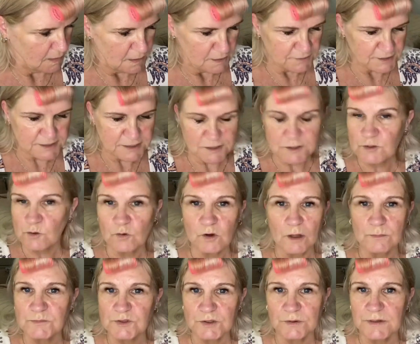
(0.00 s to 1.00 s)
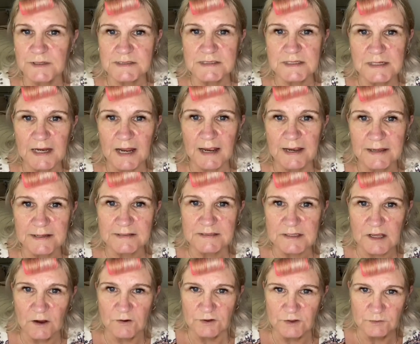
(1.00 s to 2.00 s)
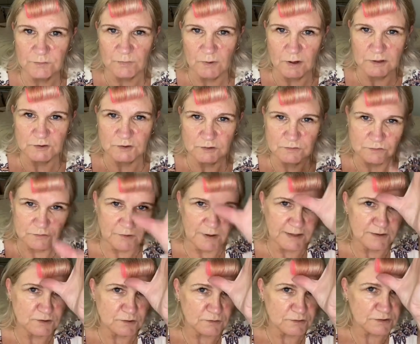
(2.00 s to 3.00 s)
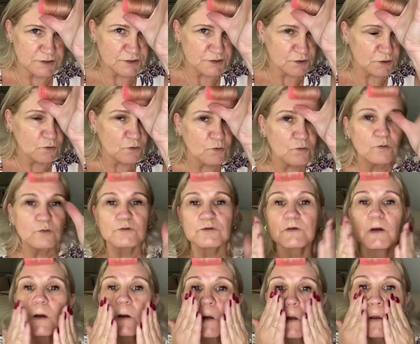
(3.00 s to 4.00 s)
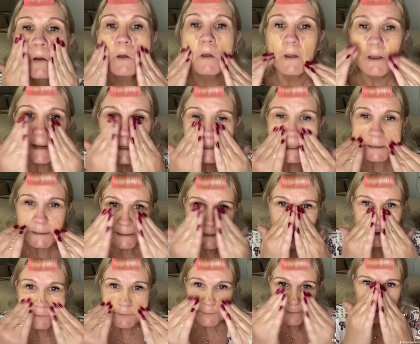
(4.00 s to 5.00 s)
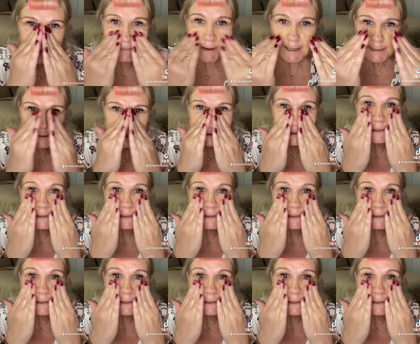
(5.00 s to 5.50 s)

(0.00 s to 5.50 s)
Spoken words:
this is all I'm doing today, is going to my granddaughter's school, so it doesn't have to be much.